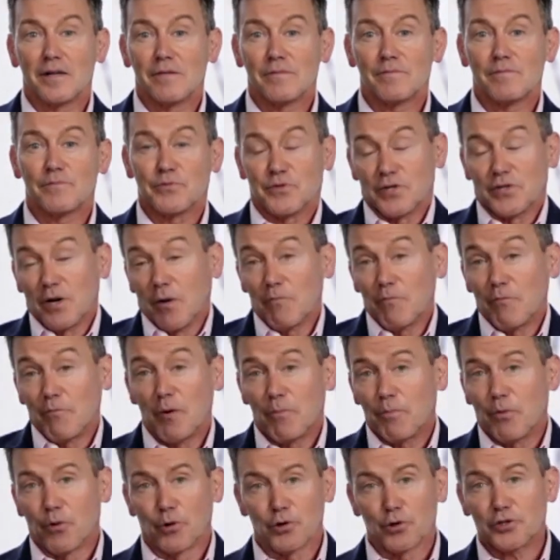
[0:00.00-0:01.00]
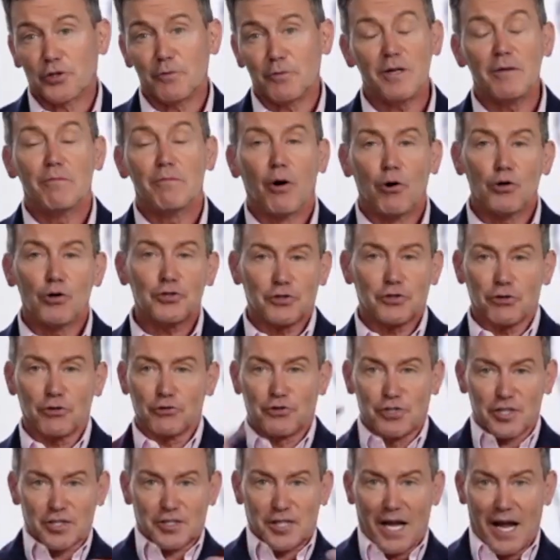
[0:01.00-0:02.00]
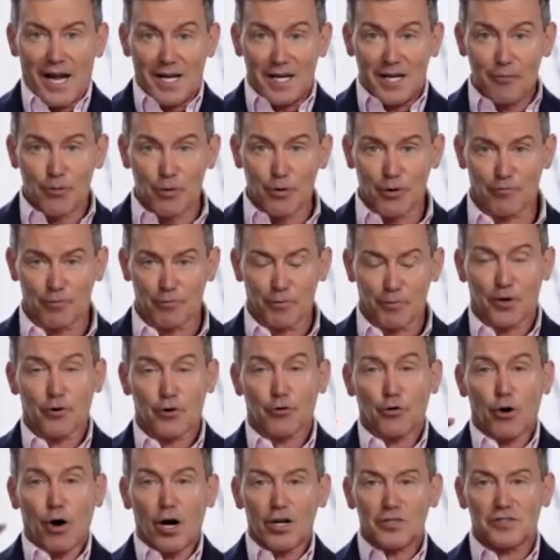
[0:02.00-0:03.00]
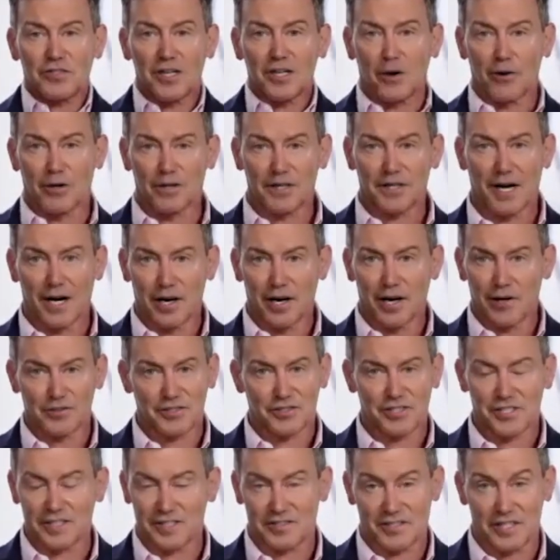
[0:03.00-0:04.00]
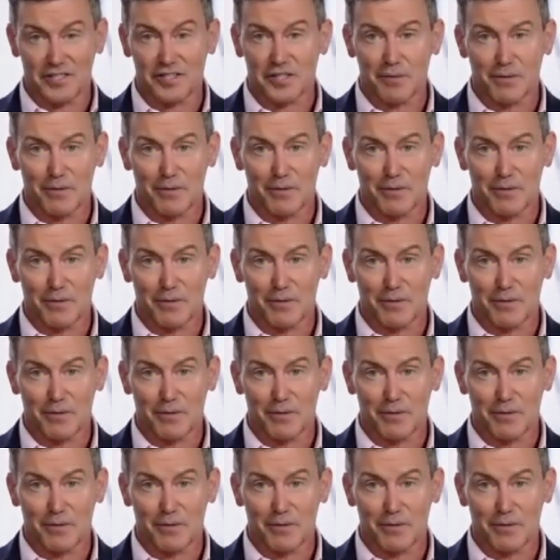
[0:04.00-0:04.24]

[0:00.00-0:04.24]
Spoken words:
Some report to me, most are just anywhere from across our entire system,